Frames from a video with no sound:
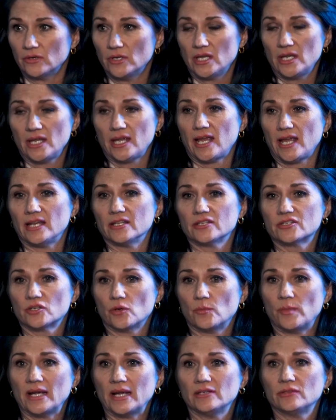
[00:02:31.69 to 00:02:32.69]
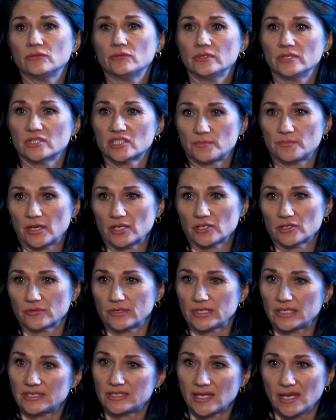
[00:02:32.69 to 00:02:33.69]
Right. And so by doing the
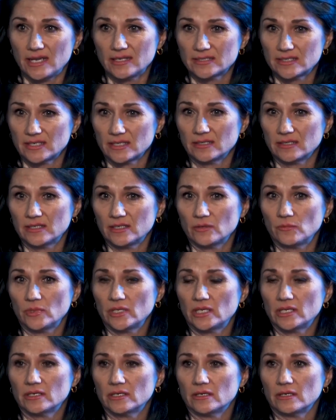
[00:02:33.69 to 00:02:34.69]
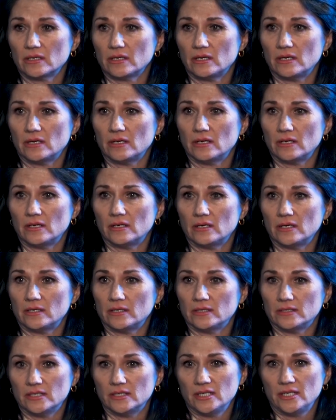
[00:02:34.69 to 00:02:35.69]
specialty testing, then we get a, a, a